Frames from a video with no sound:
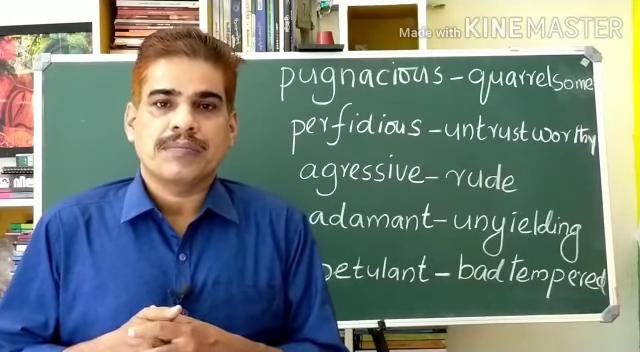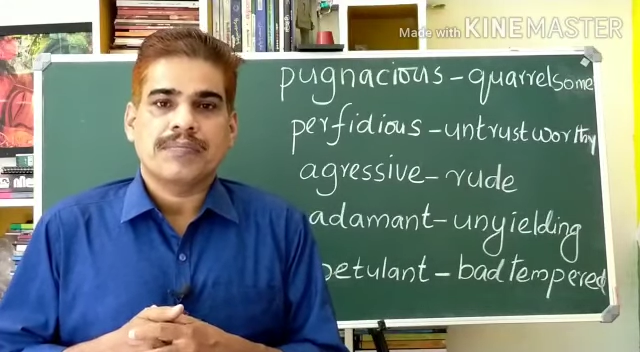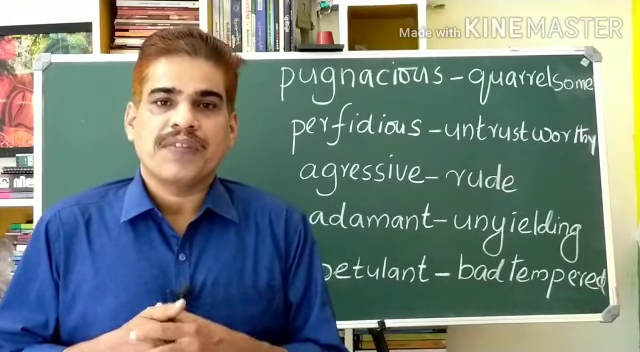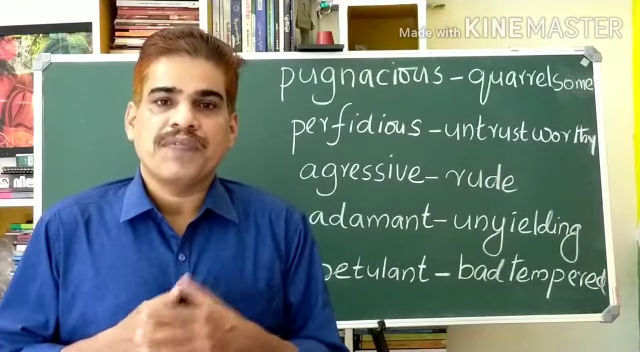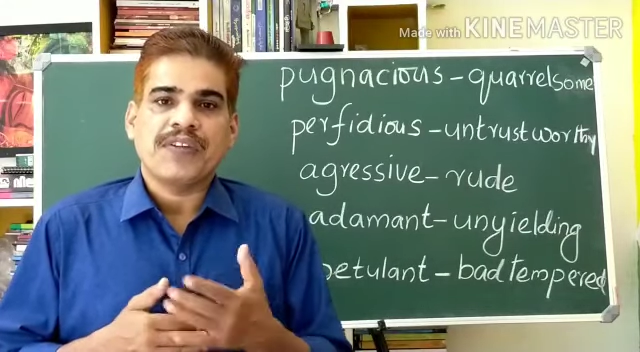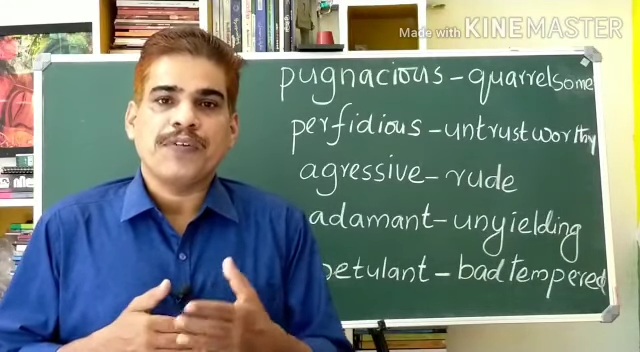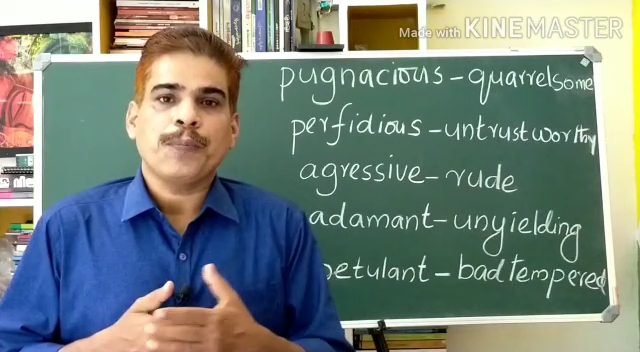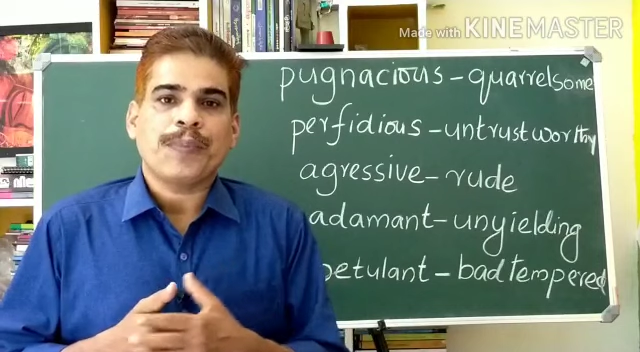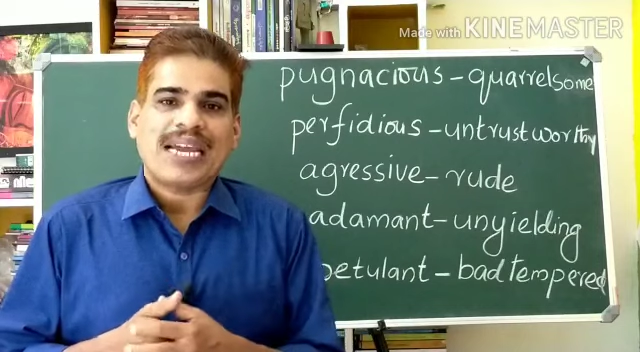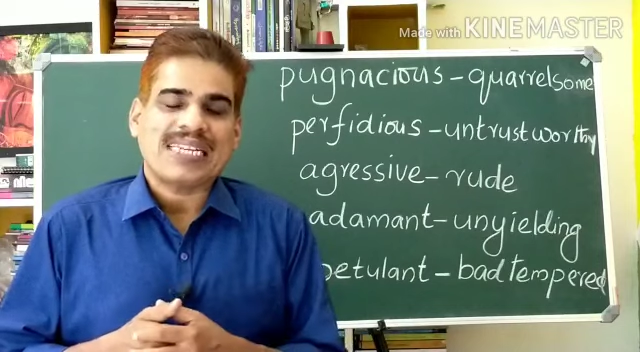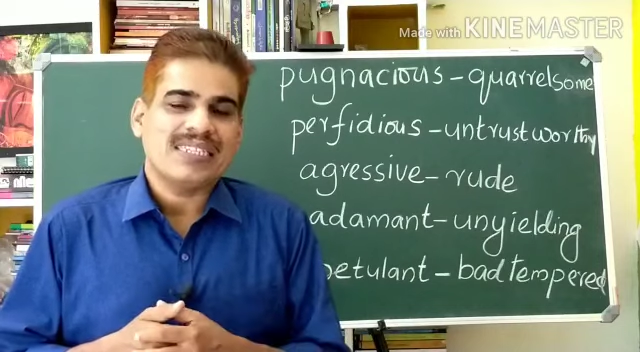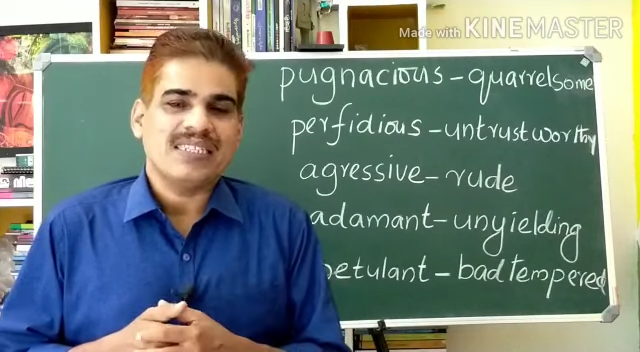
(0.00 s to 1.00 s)
but when you
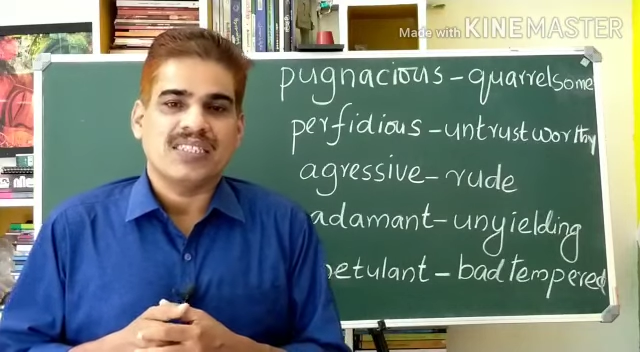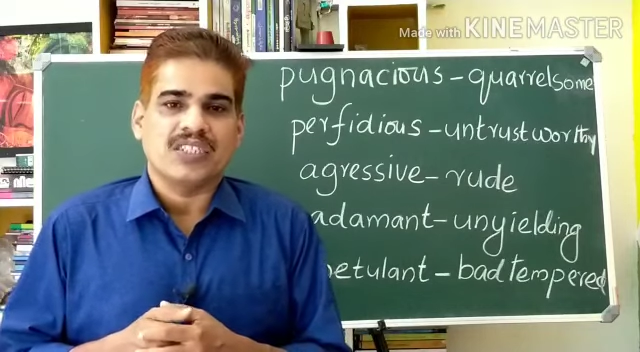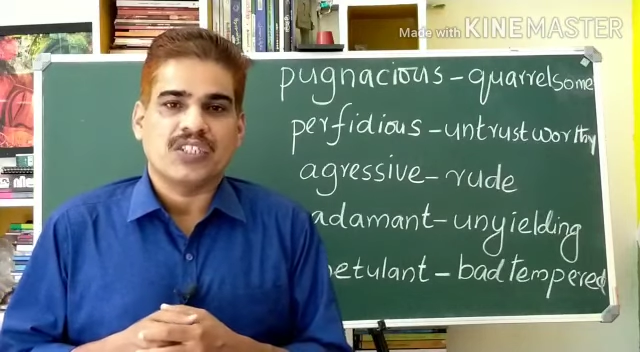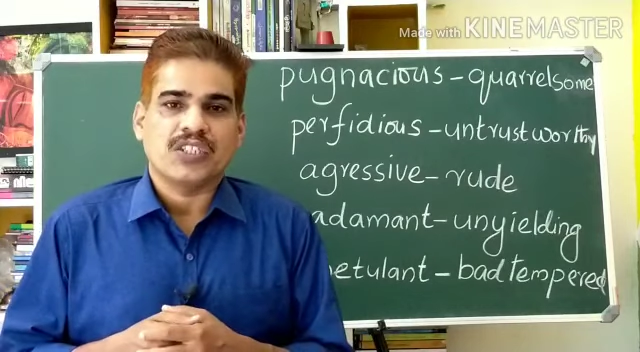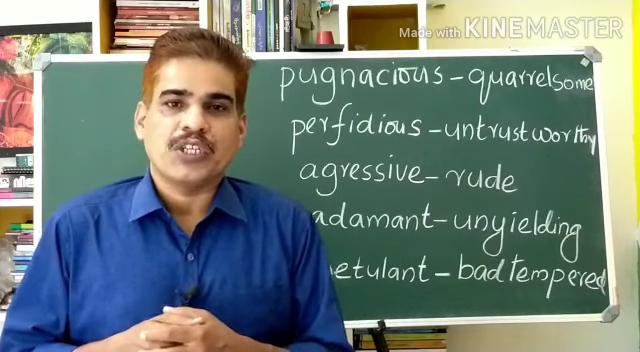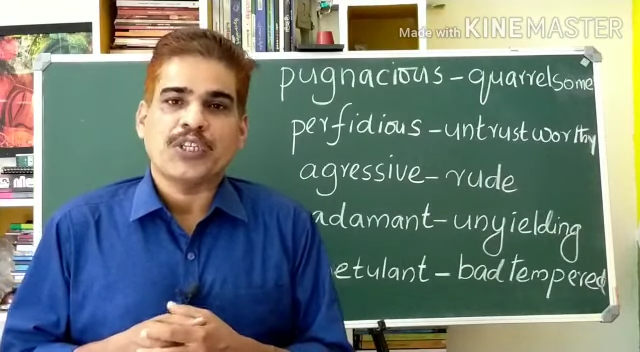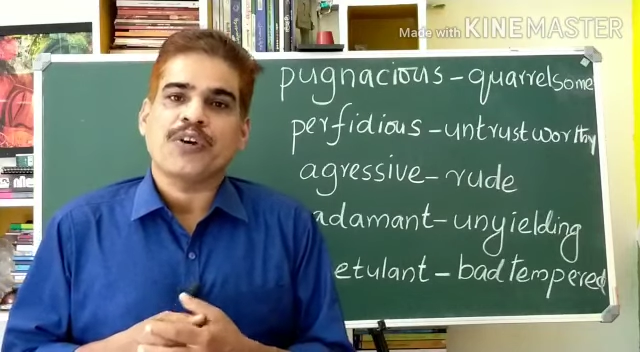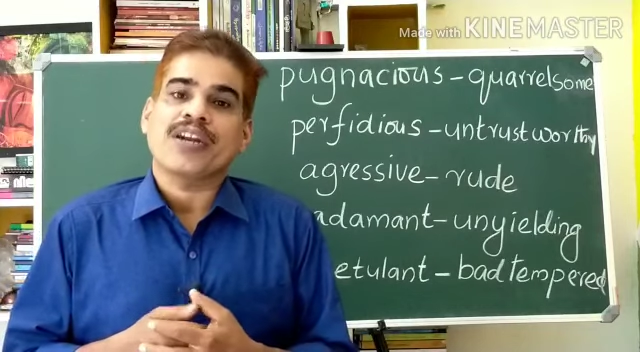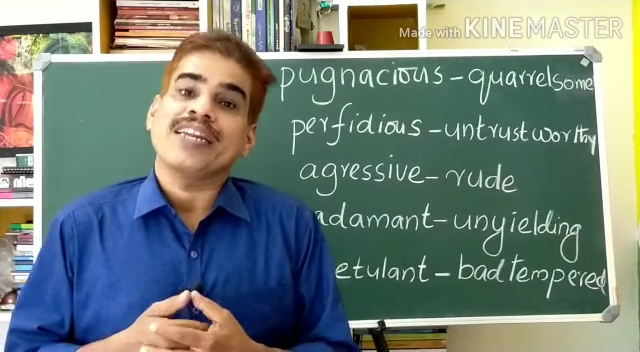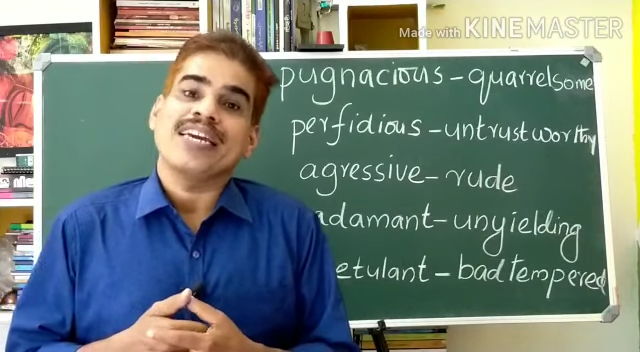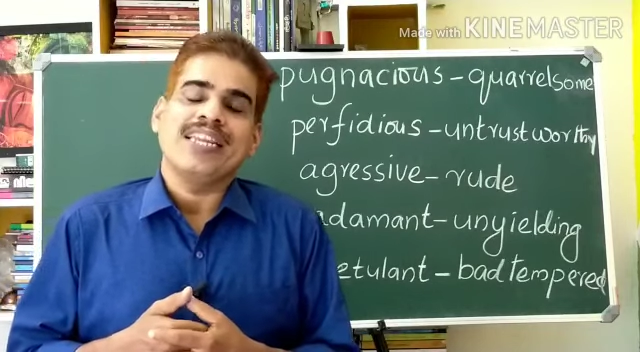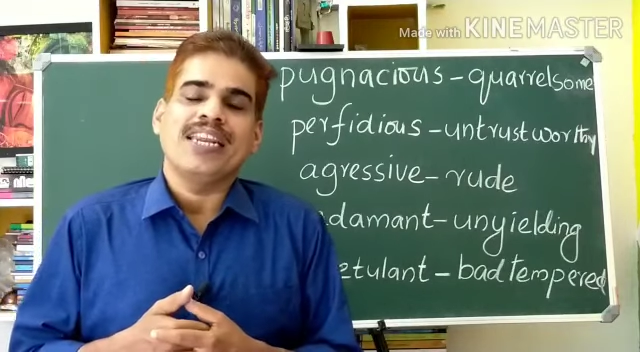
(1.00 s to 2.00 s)
practice it in
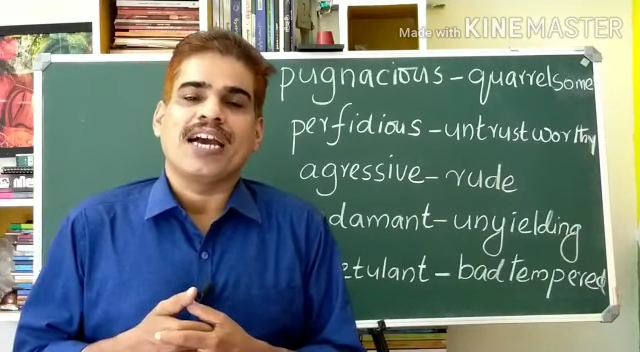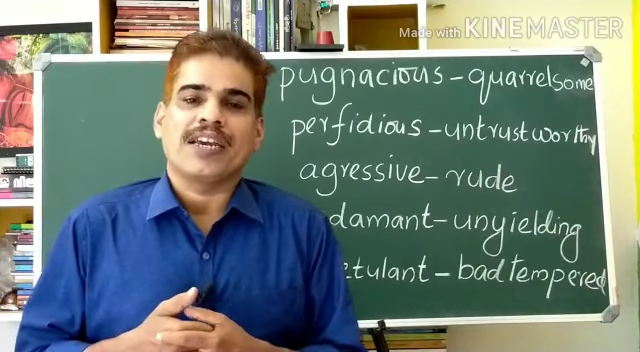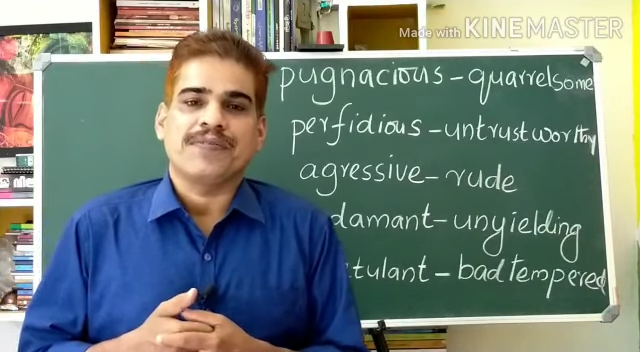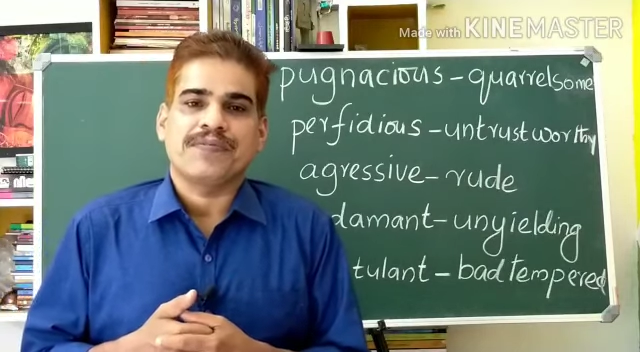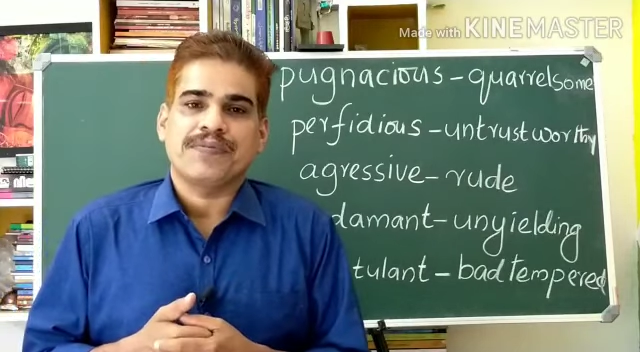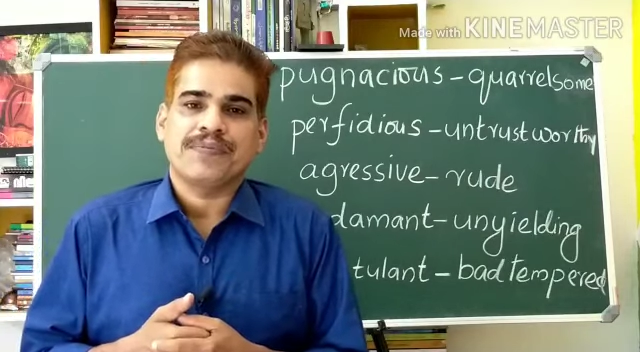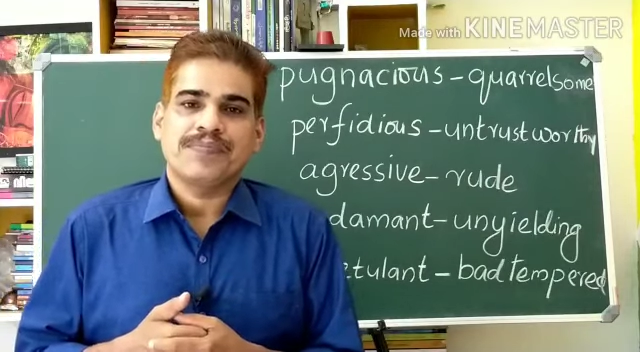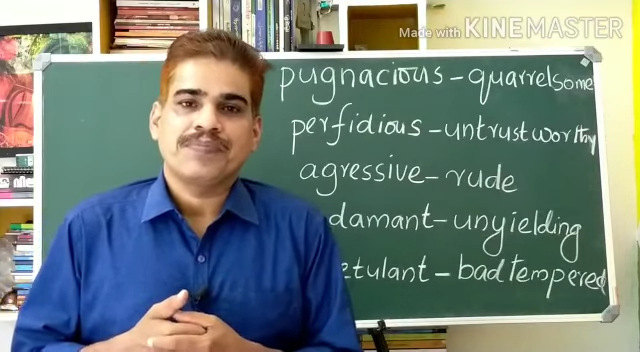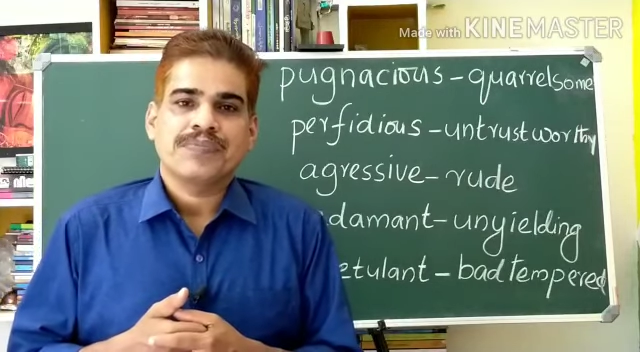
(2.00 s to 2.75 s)
your daily life,